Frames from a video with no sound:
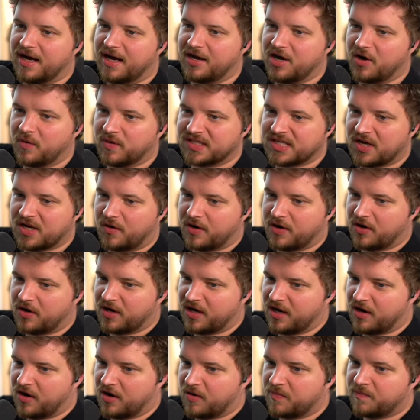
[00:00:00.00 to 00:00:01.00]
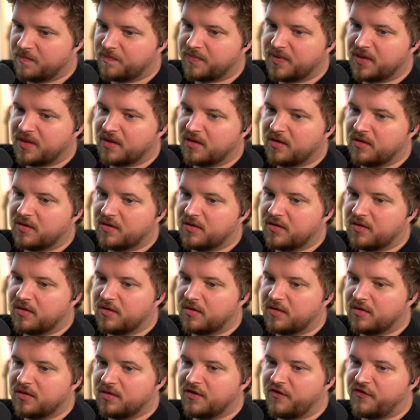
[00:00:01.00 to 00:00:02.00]
what's going on here.
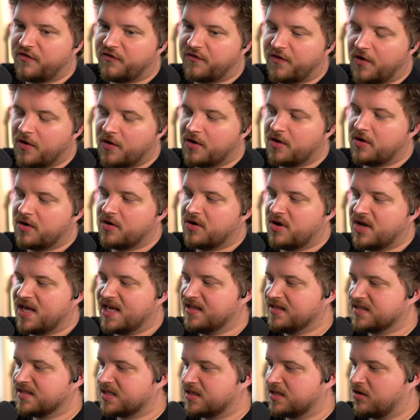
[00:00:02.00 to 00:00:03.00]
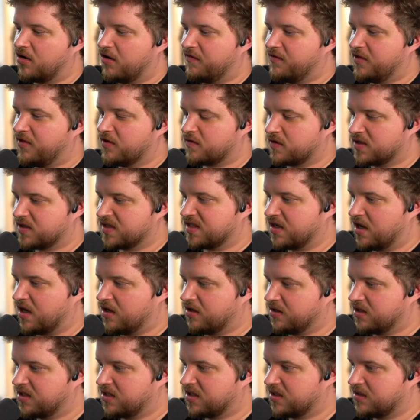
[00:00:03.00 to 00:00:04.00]
The photo isn't of the
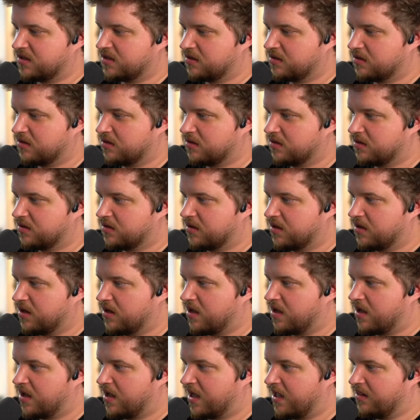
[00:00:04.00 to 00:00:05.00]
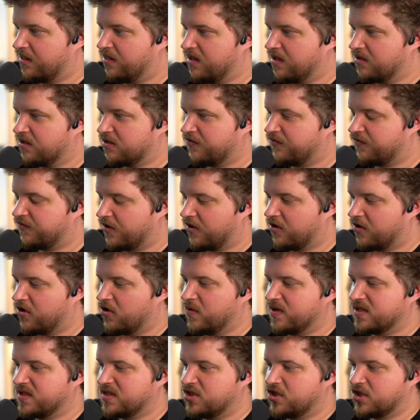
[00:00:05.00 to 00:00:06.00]
result. I think the photo
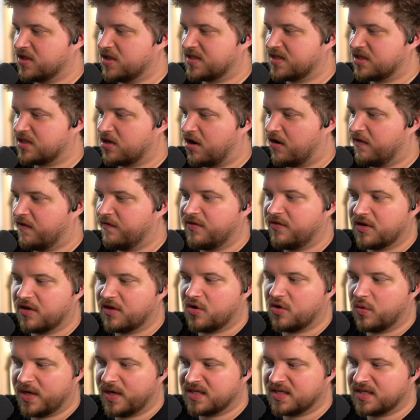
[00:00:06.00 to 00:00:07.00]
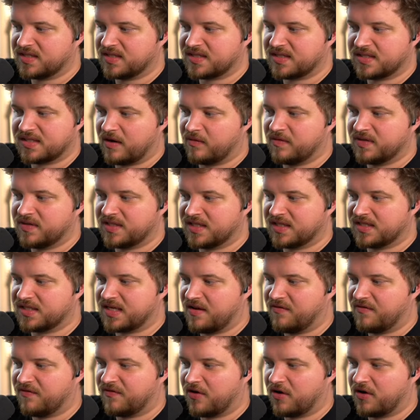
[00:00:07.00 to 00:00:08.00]
is just of the quiz. That was the
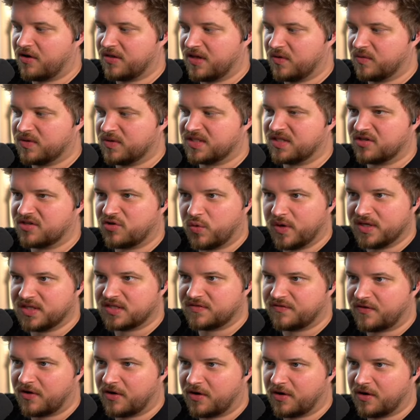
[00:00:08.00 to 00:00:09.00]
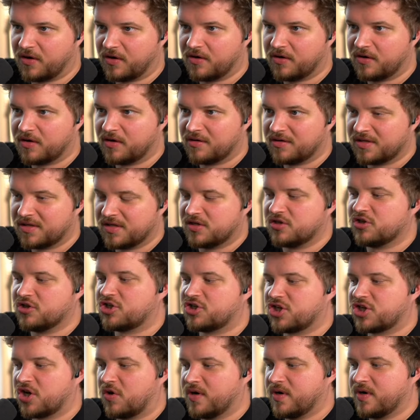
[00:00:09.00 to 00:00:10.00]
same photo that was the quiz photo. So they're just
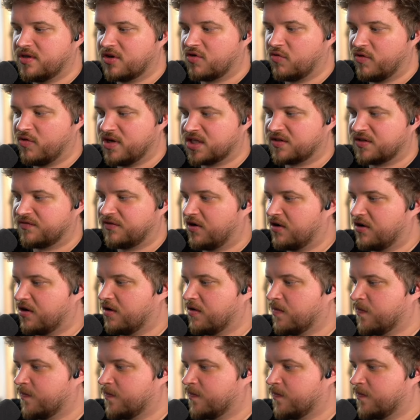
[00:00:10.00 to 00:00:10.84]
showing the quiz photo.